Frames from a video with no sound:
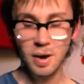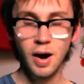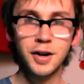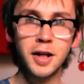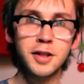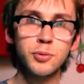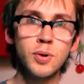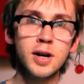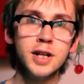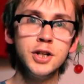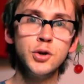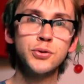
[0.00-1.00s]
Another
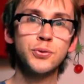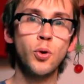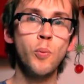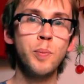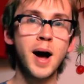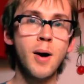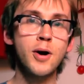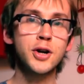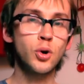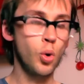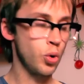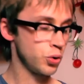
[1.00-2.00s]
really useful power
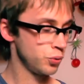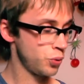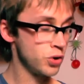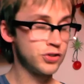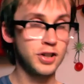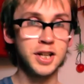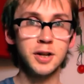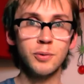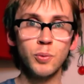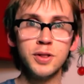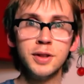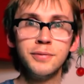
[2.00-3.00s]
chord voicing
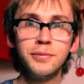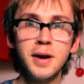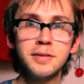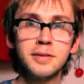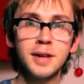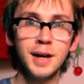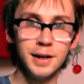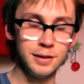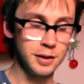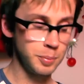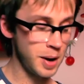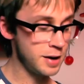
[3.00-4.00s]
with the 5th
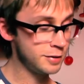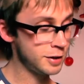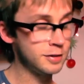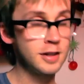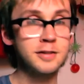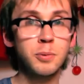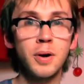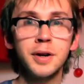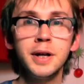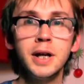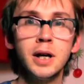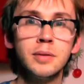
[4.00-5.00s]
in the bass is this one
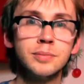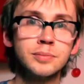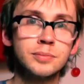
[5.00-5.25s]
here.